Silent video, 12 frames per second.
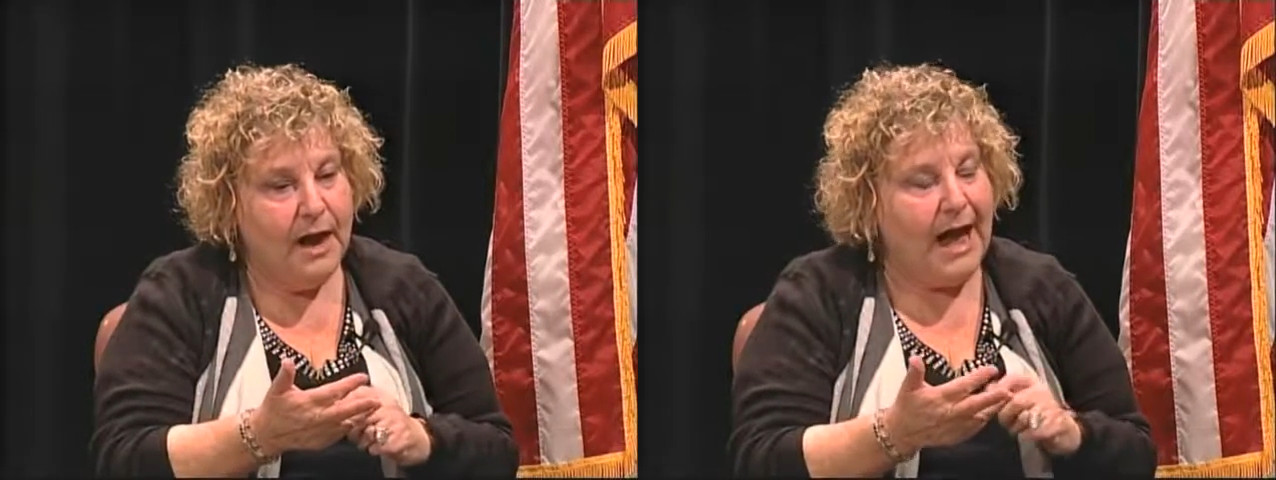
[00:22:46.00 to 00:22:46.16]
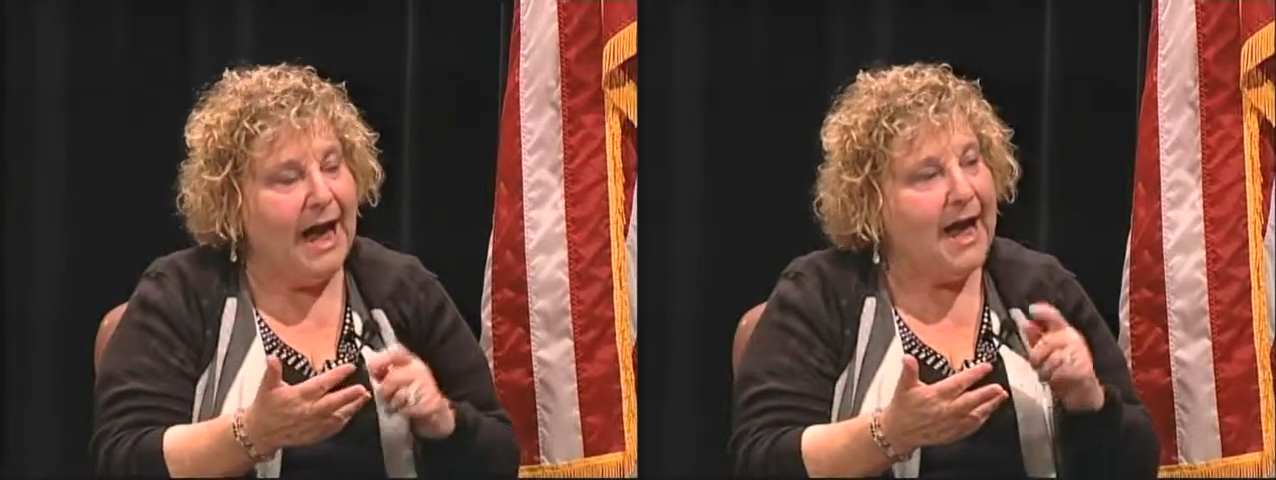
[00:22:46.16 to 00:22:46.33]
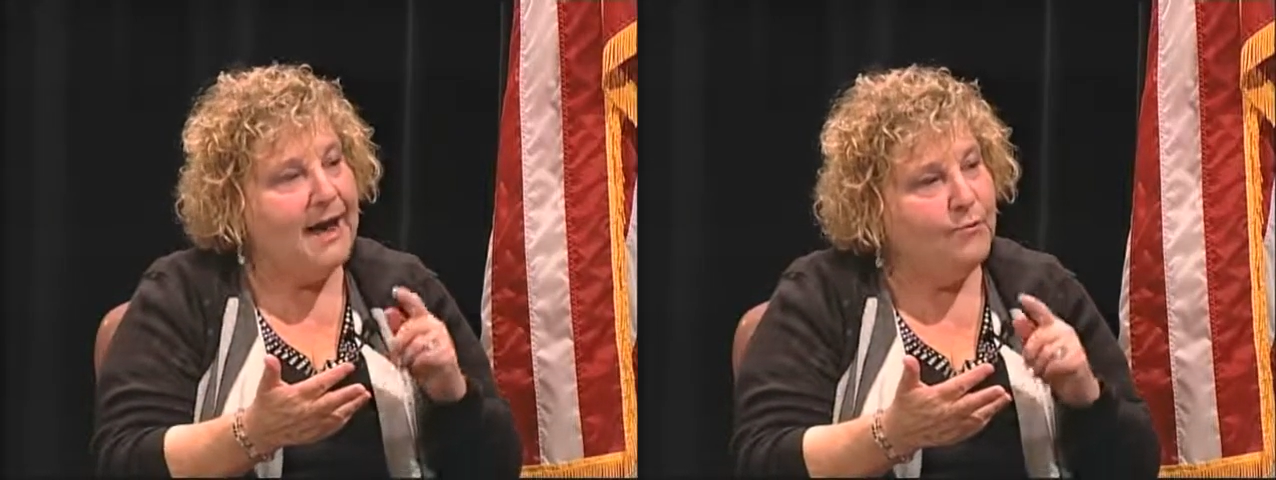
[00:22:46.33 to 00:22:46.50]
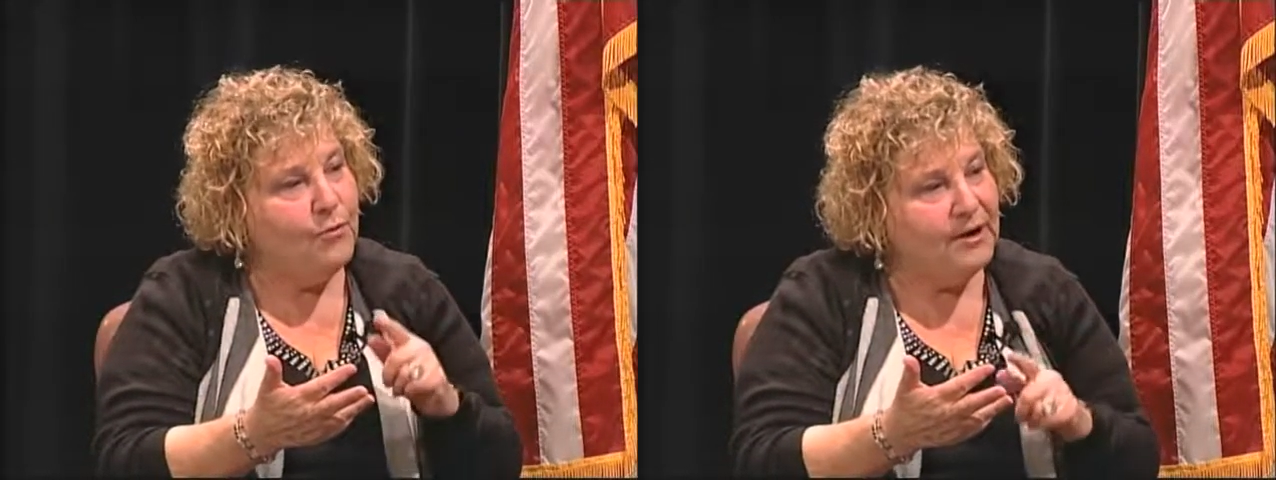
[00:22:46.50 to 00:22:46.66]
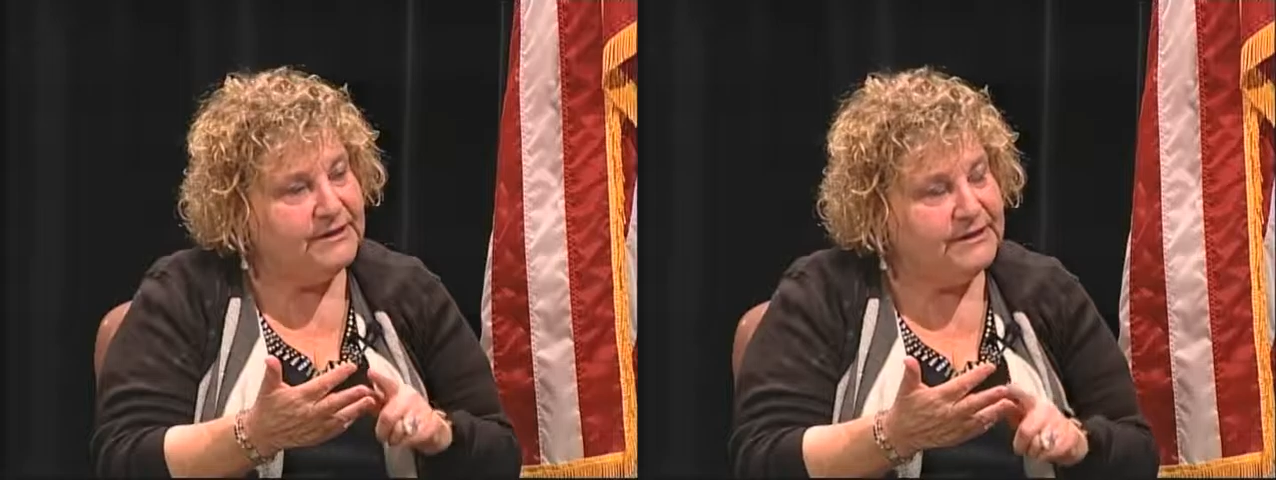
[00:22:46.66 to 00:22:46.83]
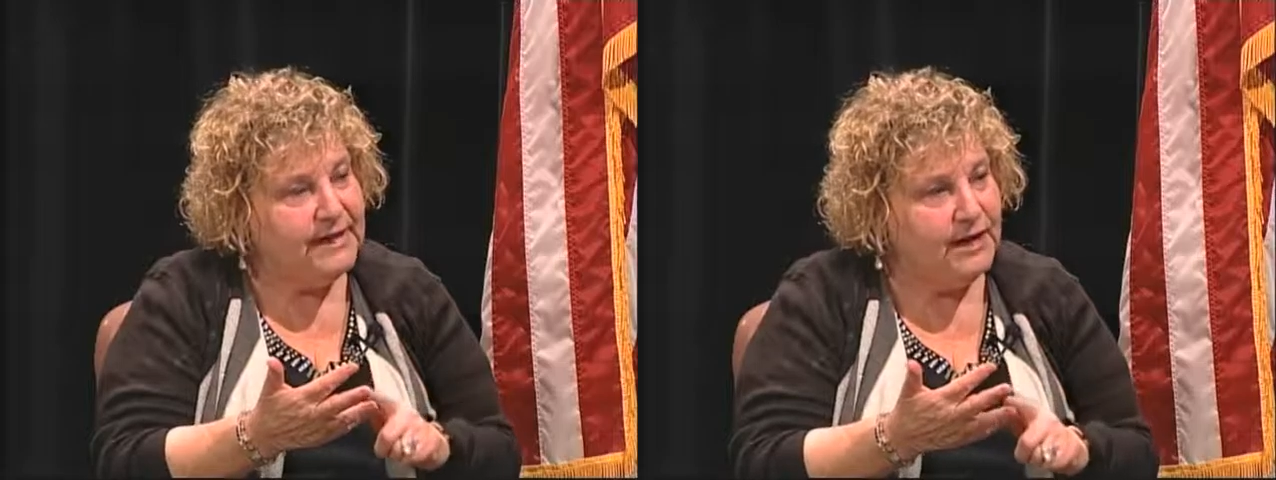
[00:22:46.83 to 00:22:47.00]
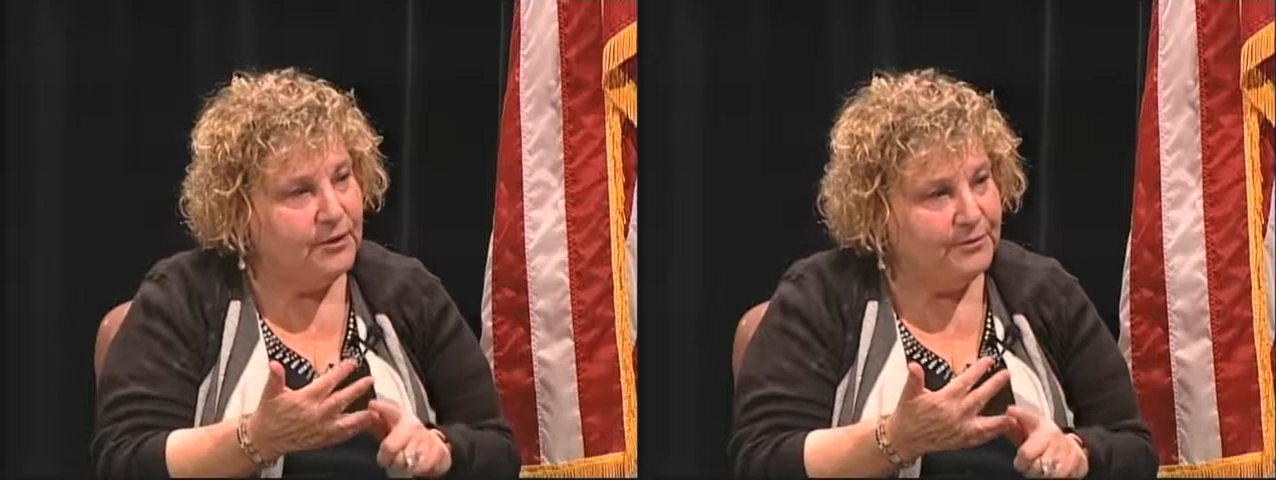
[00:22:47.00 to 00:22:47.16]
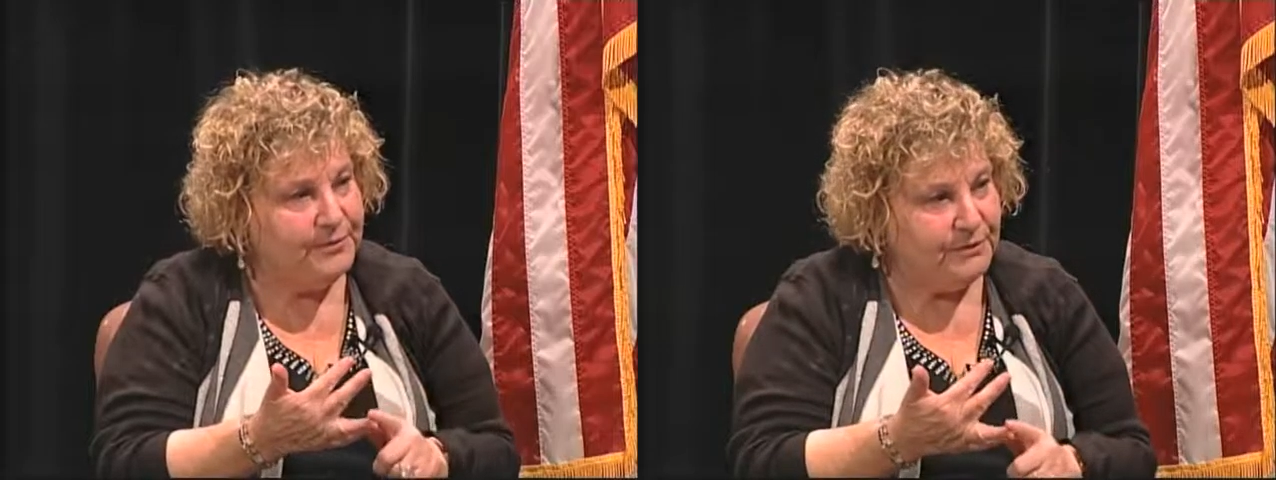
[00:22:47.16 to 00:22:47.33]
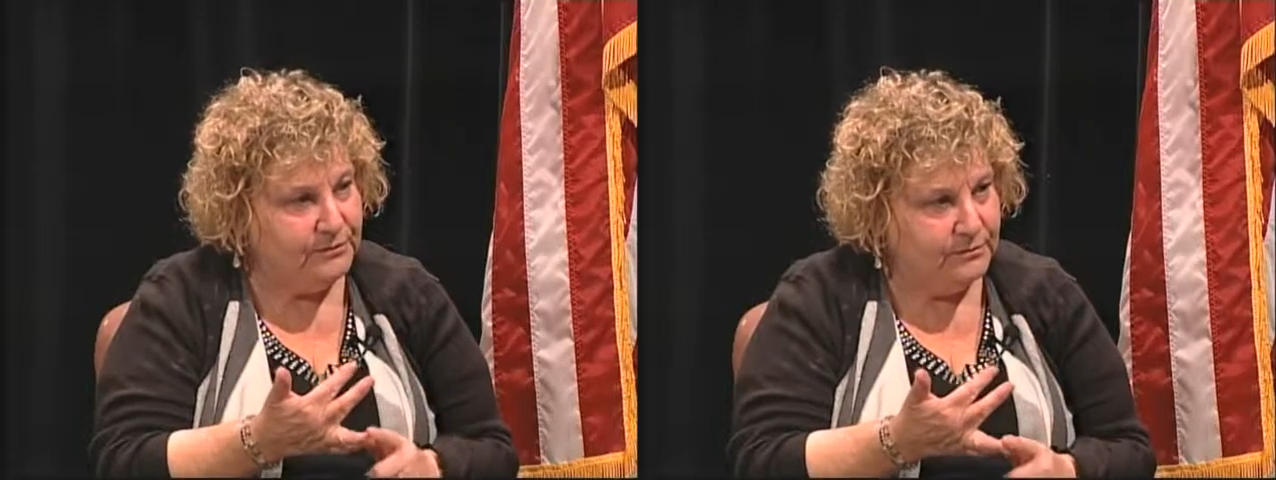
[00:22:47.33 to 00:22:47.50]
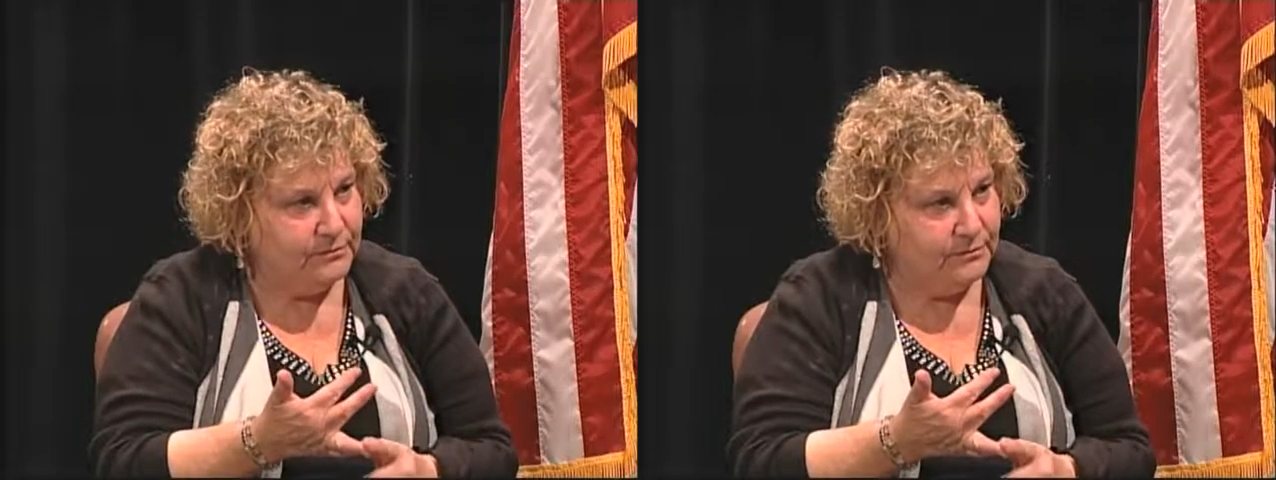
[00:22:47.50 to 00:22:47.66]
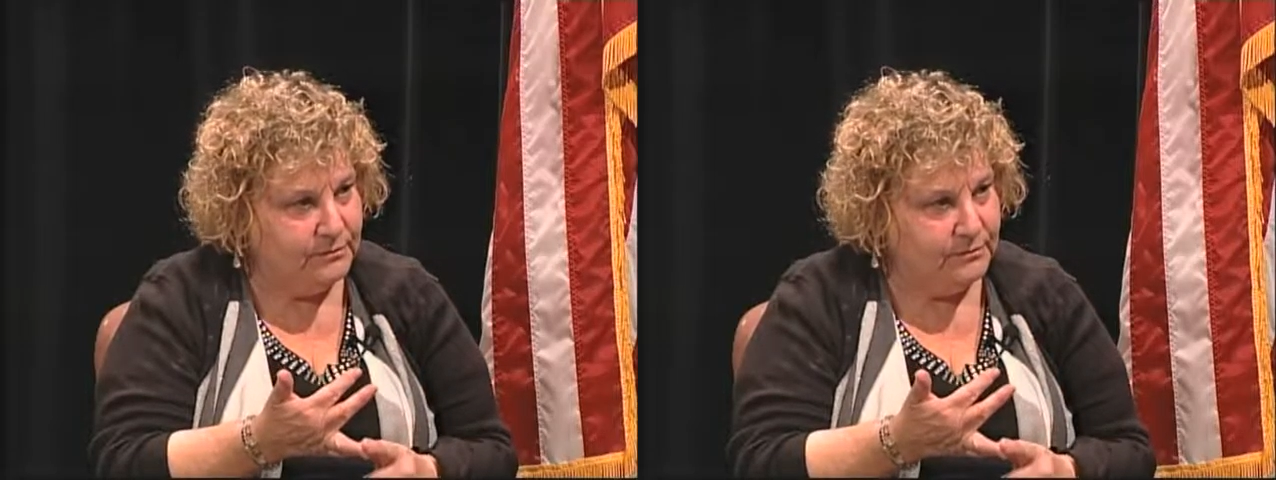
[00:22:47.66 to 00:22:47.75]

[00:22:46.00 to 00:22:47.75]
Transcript: I want to help you.